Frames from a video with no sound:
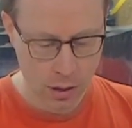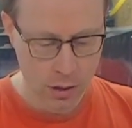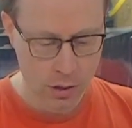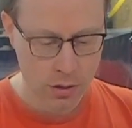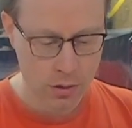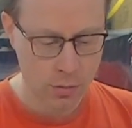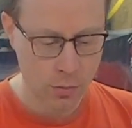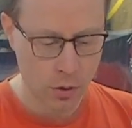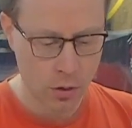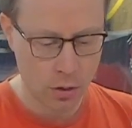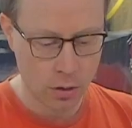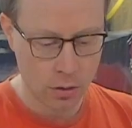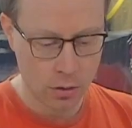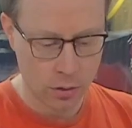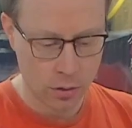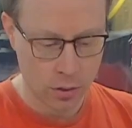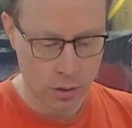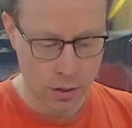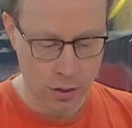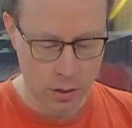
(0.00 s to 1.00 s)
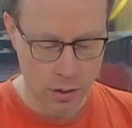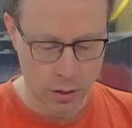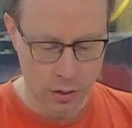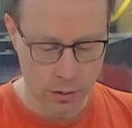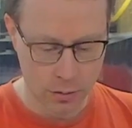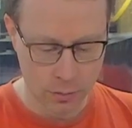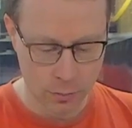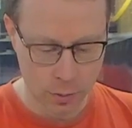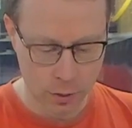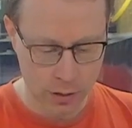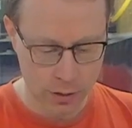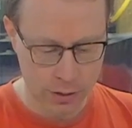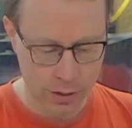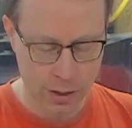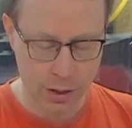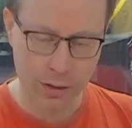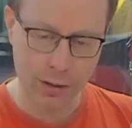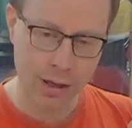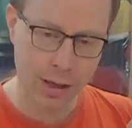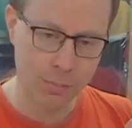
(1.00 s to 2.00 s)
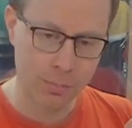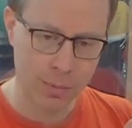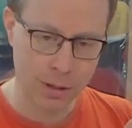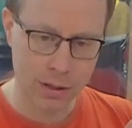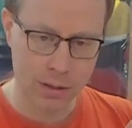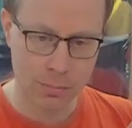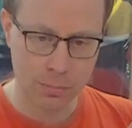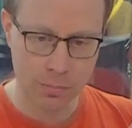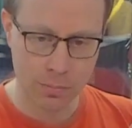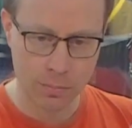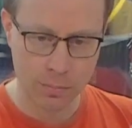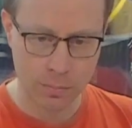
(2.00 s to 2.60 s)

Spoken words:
Small wear and tear can be